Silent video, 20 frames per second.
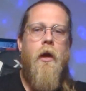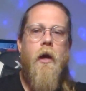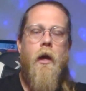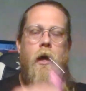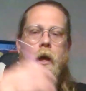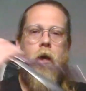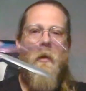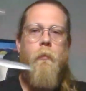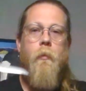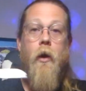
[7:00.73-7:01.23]

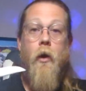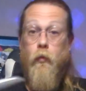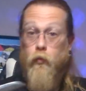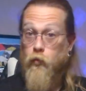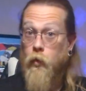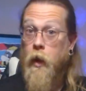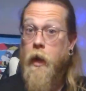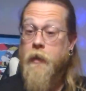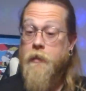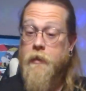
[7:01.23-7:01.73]

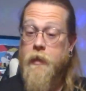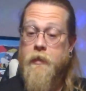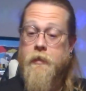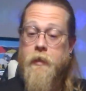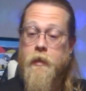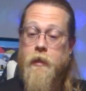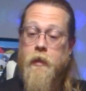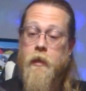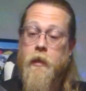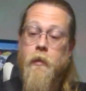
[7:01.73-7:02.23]
Raw
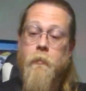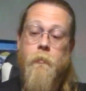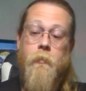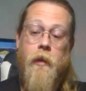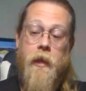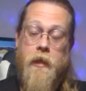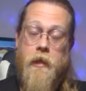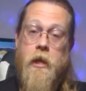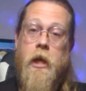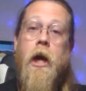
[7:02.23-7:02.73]
titanium,
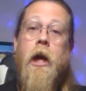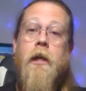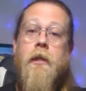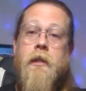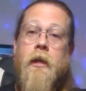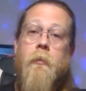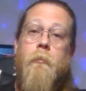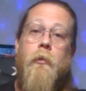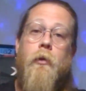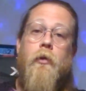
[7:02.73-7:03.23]
like
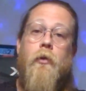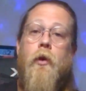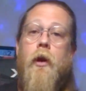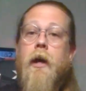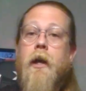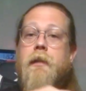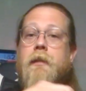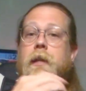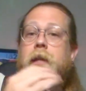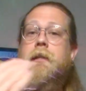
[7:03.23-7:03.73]
non-tumbled
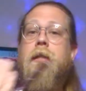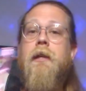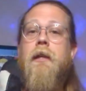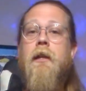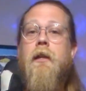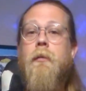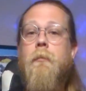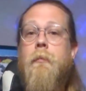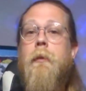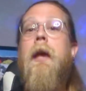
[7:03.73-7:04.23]
raw
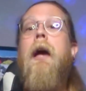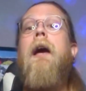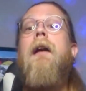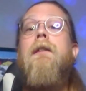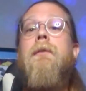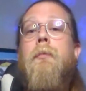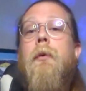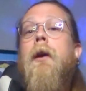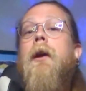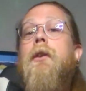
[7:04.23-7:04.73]
titanium, yeah,
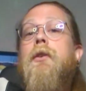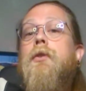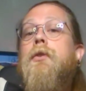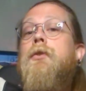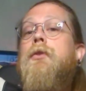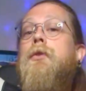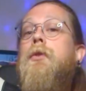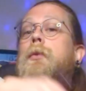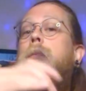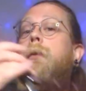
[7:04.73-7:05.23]
it's probably
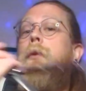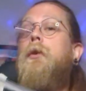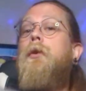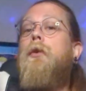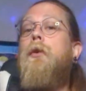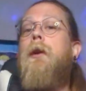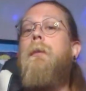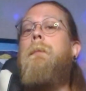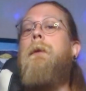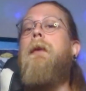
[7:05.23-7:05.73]
super
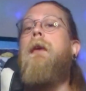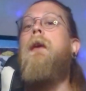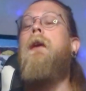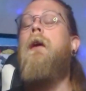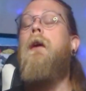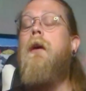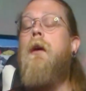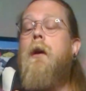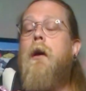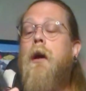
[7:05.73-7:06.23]
grippy.
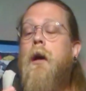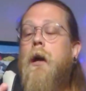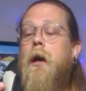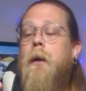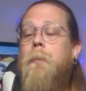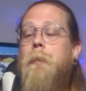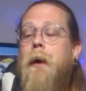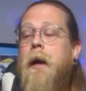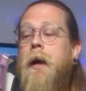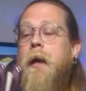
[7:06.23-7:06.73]

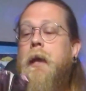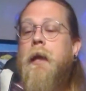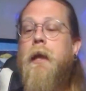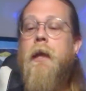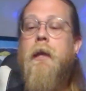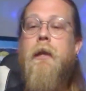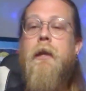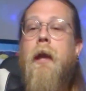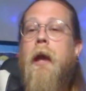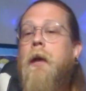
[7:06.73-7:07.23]

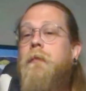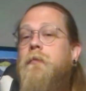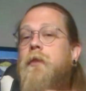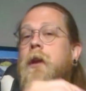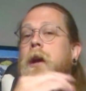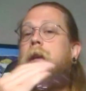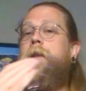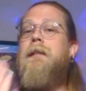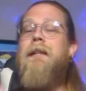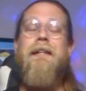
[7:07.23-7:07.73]
I have
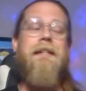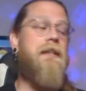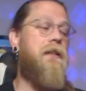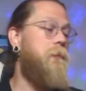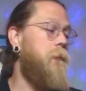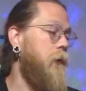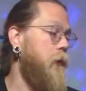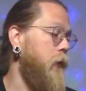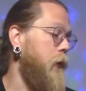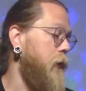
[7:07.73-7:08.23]
not
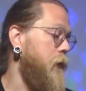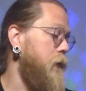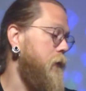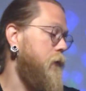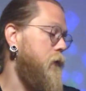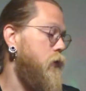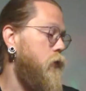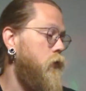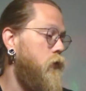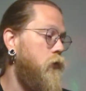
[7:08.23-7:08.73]

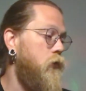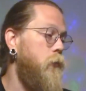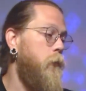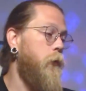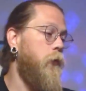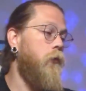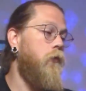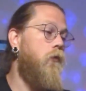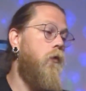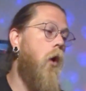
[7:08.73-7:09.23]
experienced
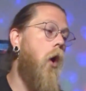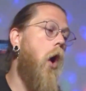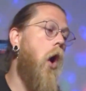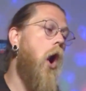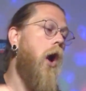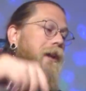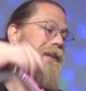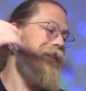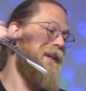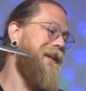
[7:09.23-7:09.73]
super
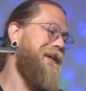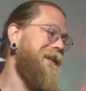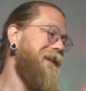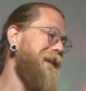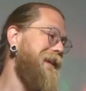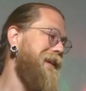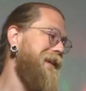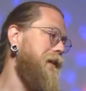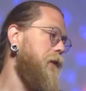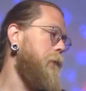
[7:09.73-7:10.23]
raw
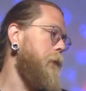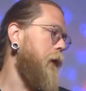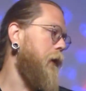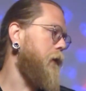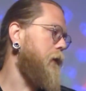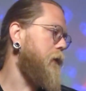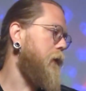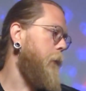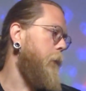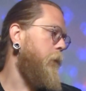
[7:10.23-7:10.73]
titanium
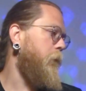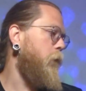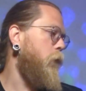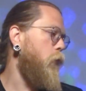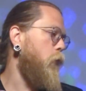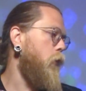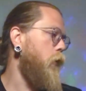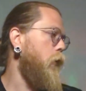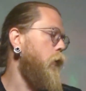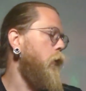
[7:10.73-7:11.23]
except
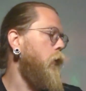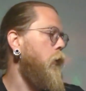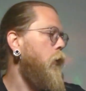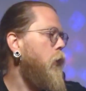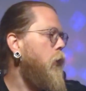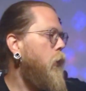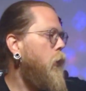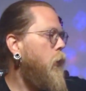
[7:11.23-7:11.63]
for